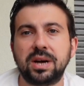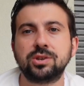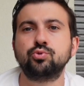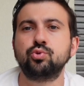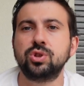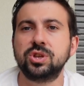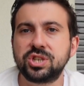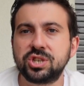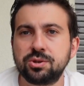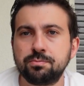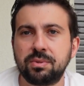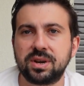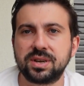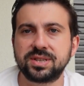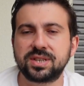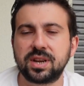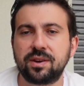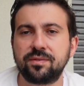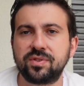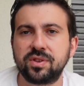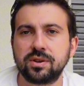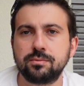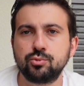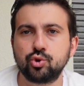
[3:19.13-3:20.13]
We have some
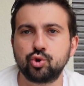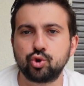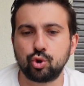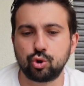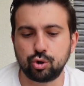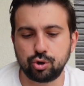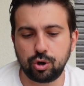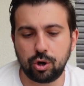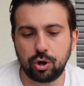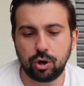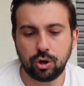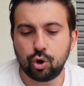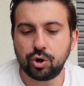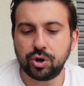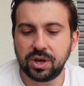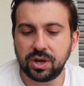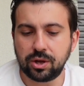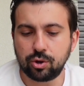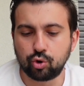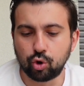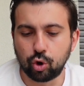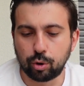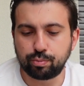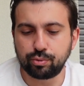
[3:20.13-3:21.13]
transportation expenses.
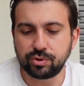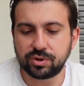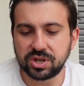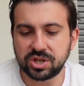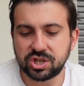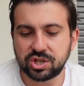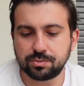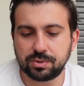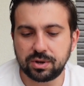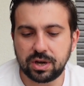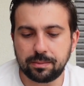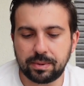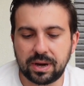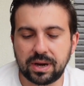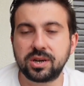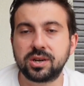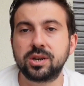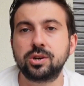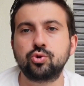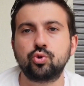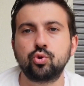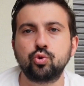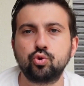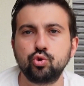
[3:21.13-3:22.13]
For example, I pay
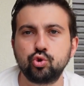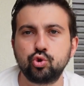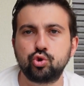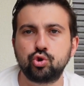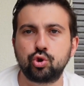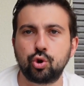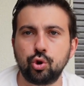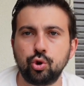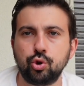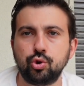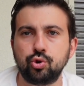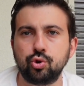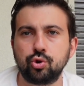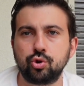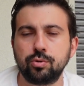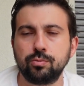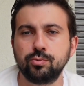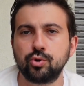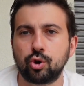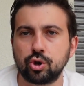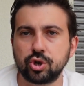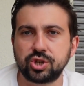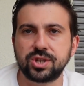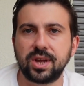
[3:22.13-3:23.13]
49 euros for public
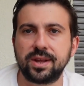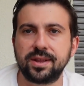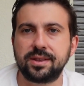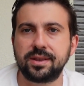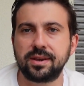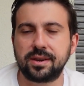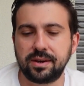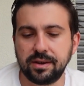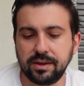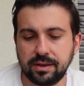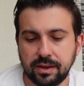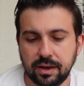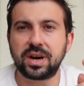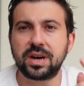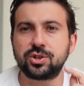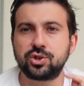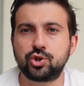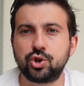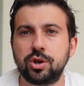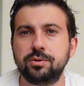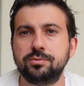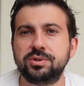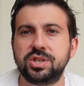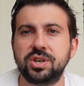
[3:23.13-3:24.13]
transportation. But
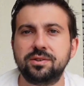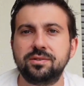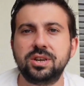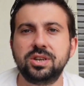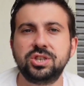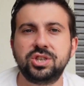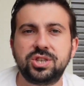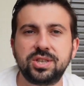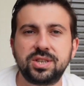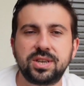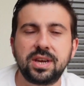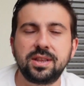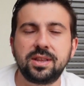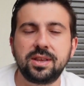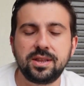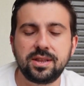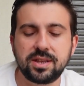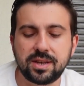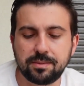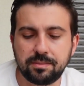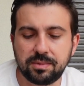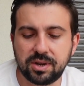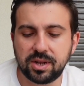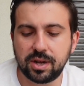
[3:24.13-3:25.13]
there's something like this.
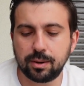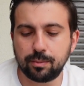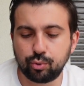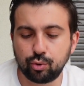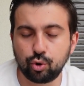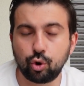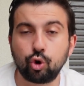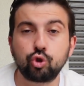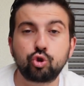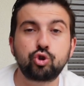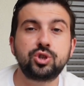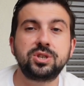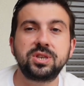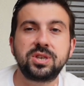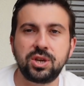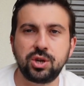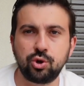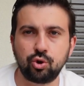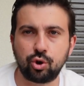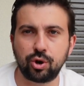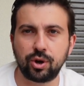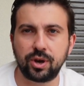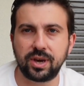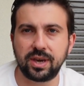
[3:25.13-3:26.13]
With a company
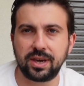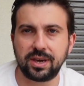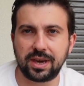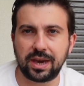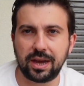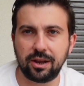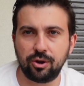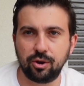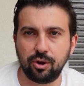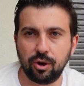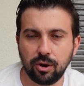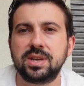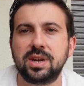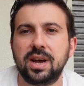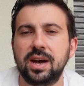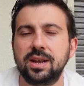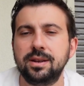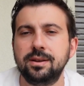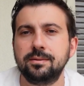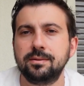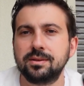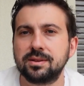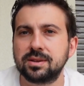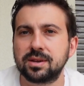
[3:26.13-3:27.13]
discount, it comes to 32 euros.
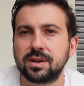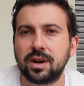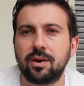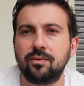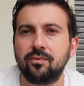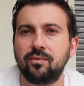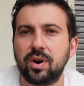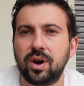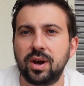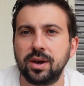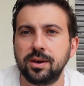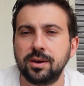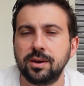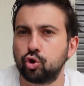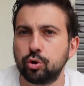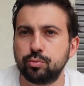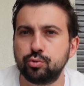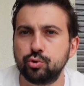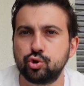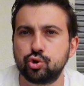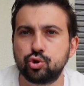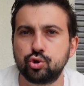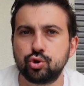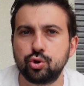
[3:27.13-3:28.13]
Train,
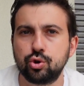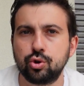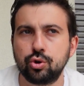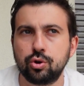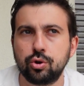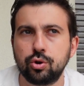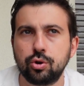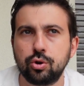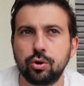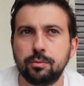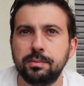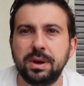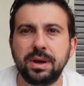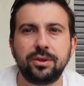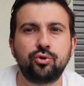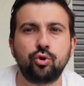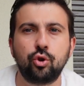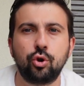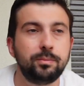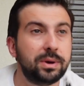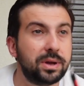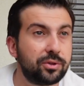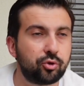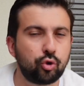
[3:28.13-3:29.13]
tram, bus. There is
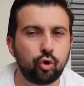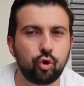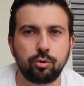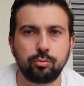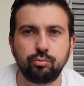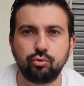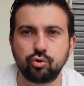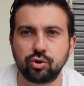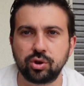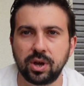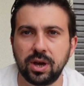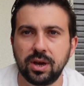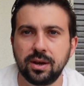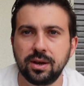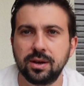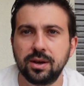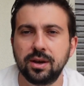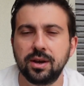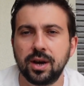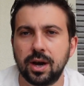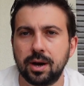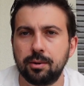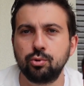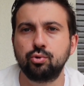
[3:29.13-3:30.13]
no metro here,
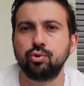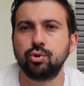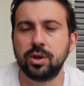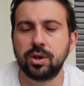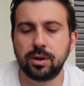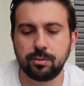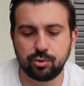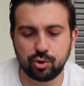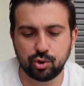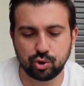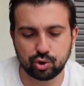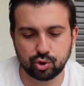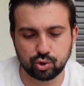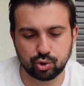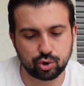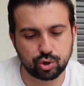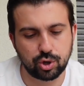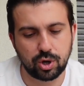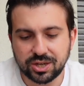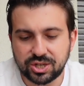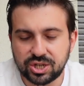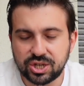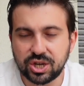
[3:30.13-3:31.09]
but you can use it.